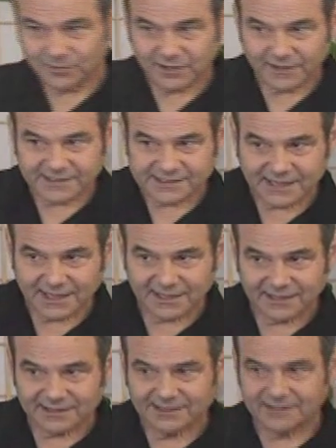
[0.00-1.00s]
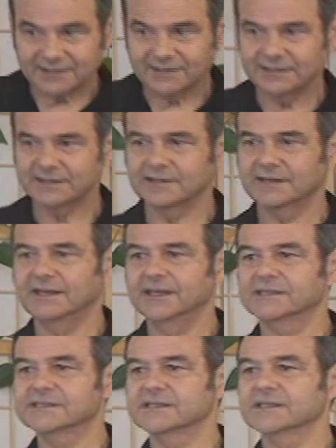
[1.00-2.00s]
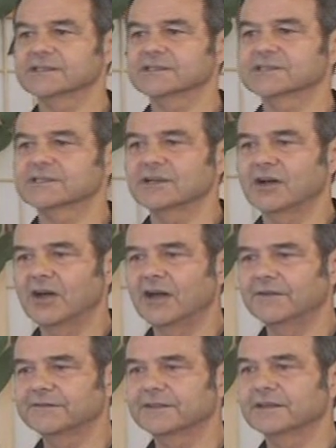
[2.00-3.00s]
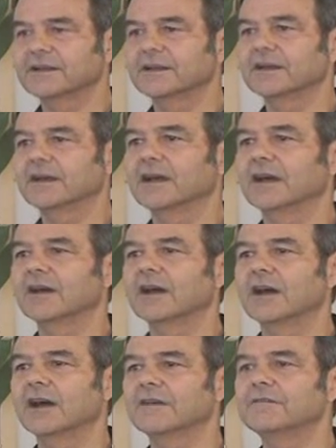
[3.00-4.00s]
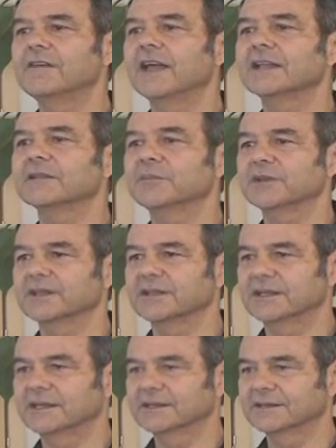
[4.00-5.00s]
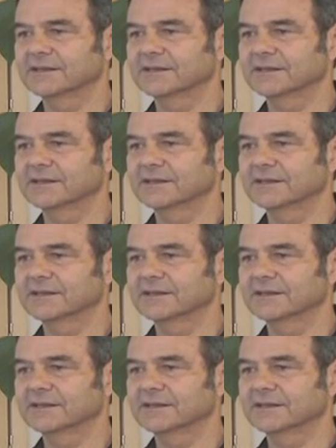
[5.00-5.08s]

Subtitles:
What are they saying? It's a soft availability.